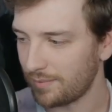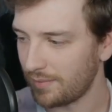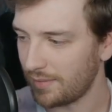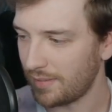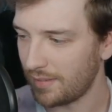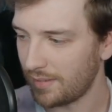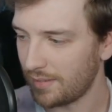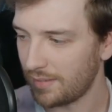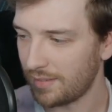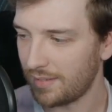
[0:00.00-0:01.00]

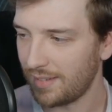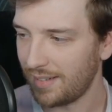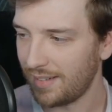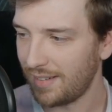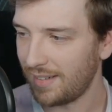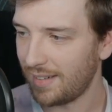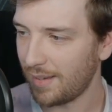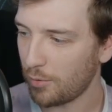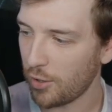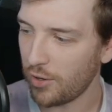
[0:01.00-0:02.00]
No.
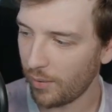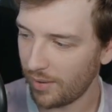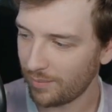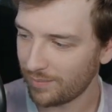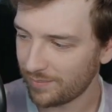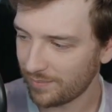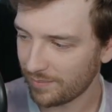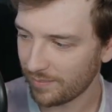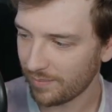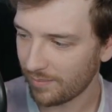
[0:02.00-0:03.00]
I want to do it. It has to
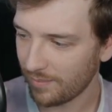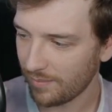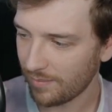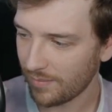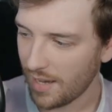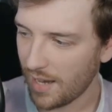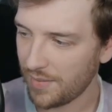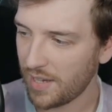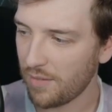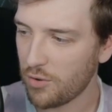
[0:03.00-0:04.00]
be me. I
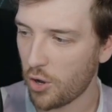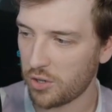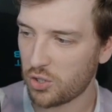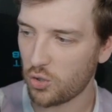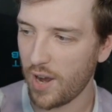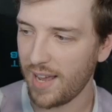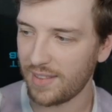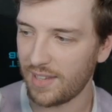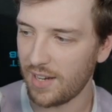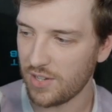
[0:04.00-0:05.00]
think I've got a strat
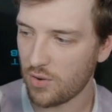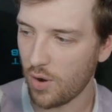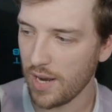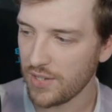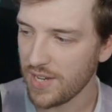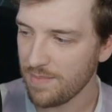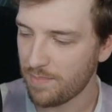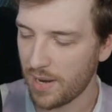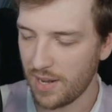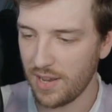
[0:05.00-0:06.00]
that is crazy,
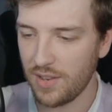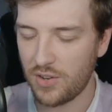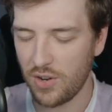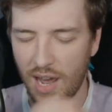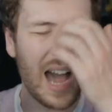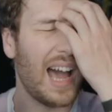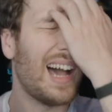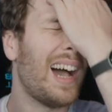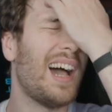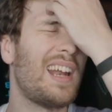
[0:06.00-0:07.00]
but dude,
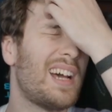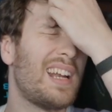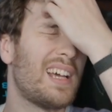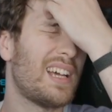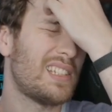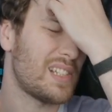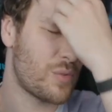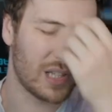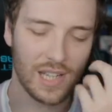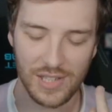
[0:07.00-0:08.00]
I, and as I've
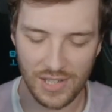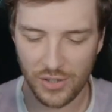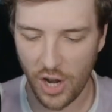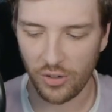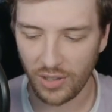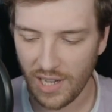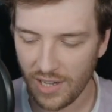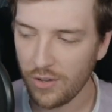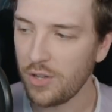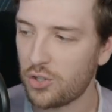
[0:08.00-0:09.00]
realized in general, Wait,
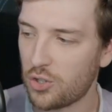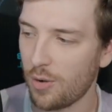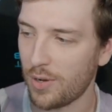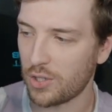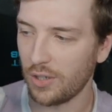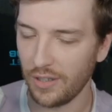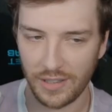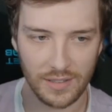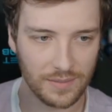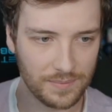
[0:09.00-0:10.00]
you need so strat? much
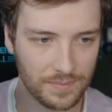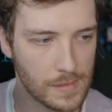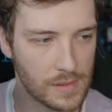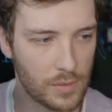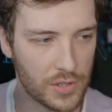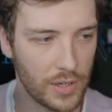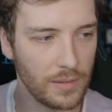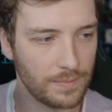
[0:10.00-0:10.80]
luck. What? Oh, sorry.